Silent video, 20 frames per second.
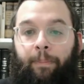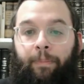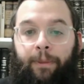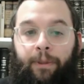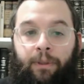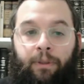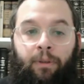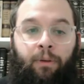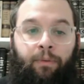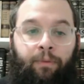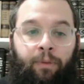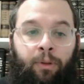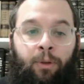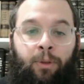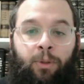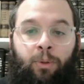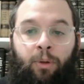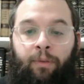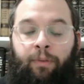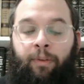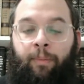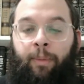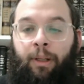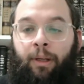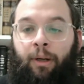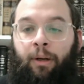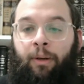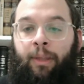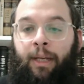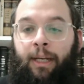So for those who are
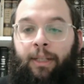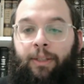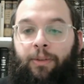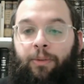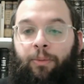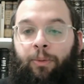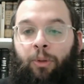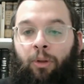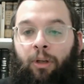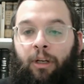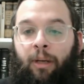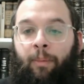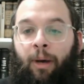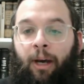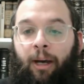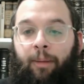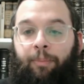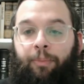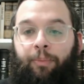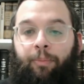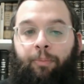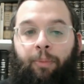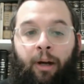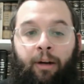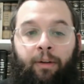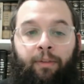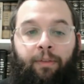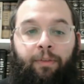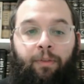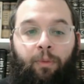familiar, that's when you look him up,
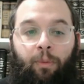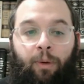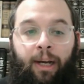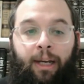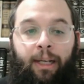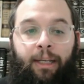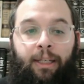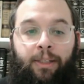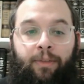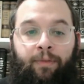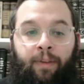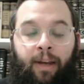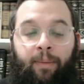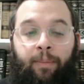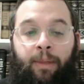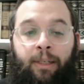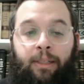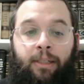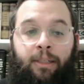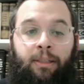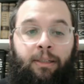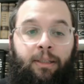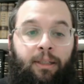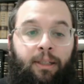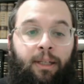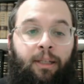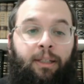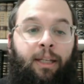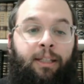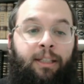part of why he's famous is he's
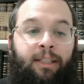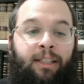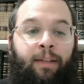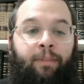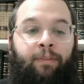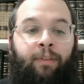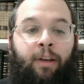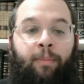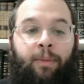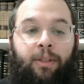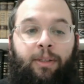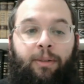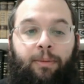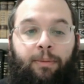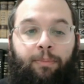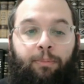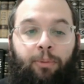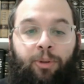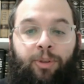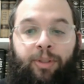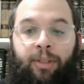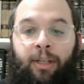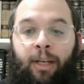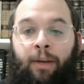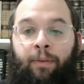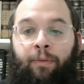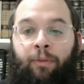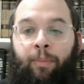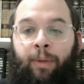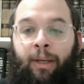not famous per
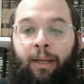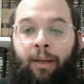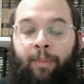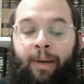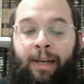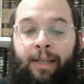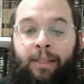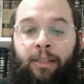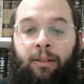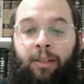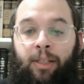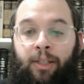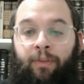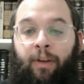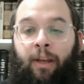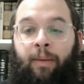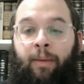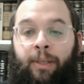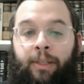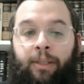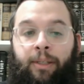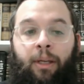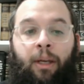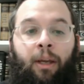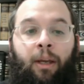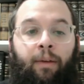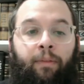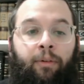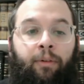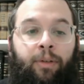se for being a maskil. He's famous
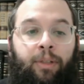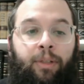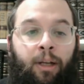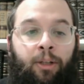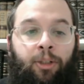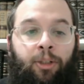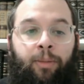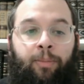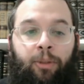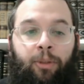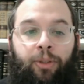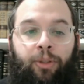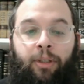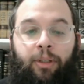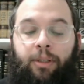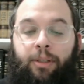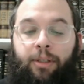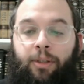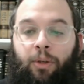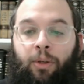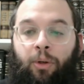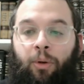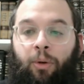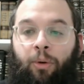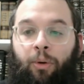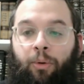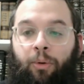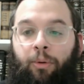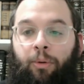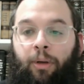for his contributions
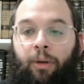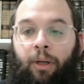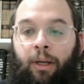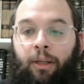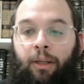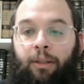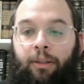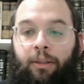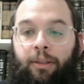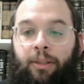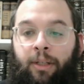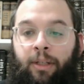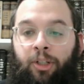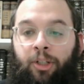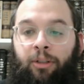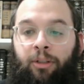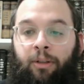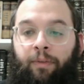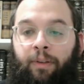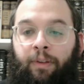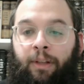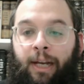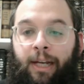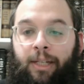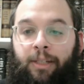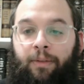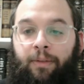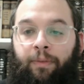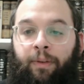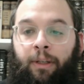to the discussion of
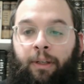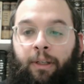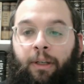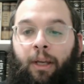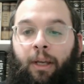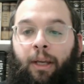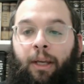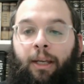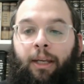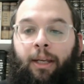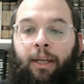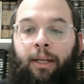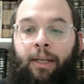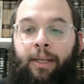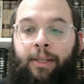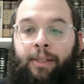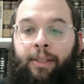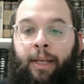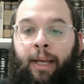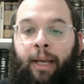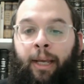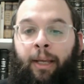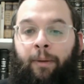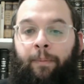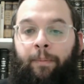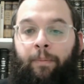philosophy in his day.